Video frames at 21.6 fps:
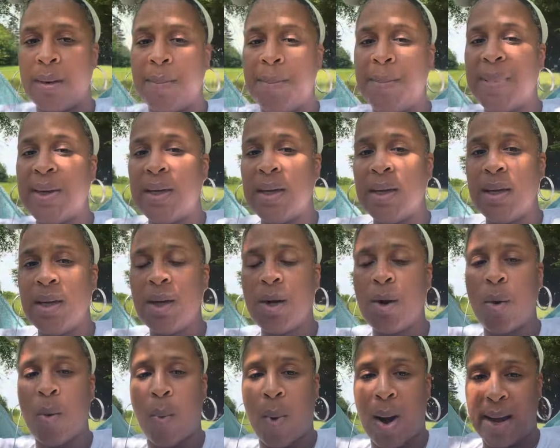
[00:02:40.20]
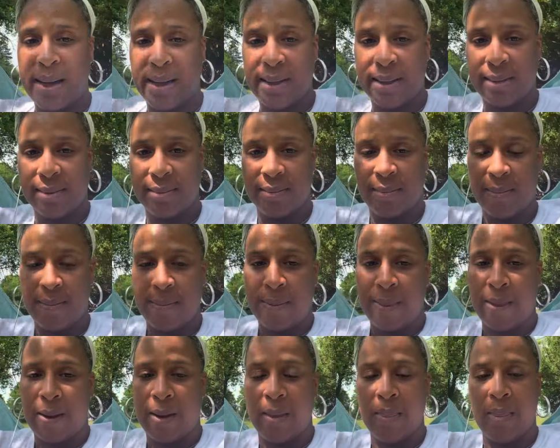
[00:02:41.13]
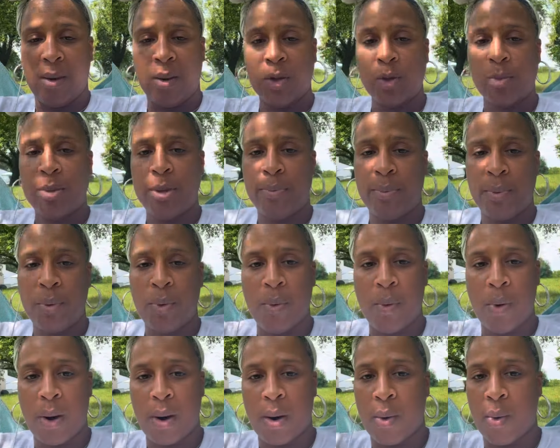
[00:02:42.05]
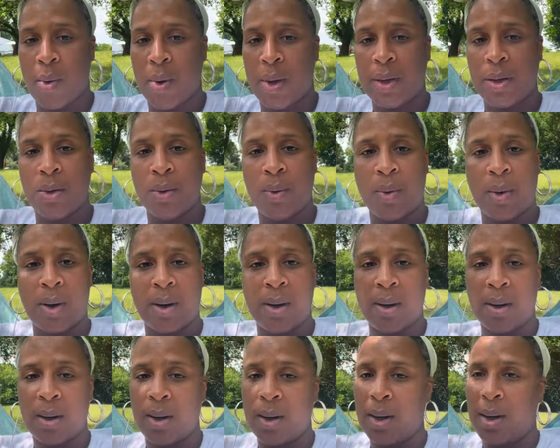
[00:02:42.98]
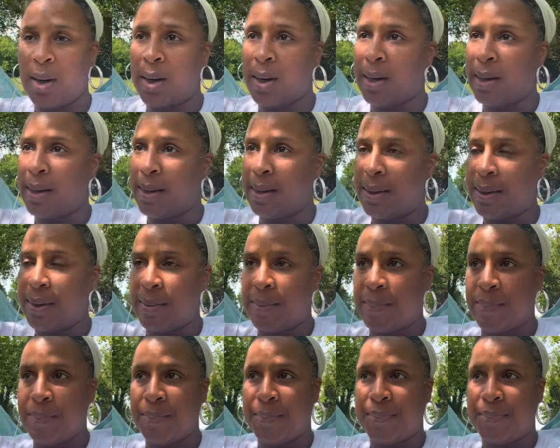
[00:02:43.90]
Be quiet. And those people who are on your um,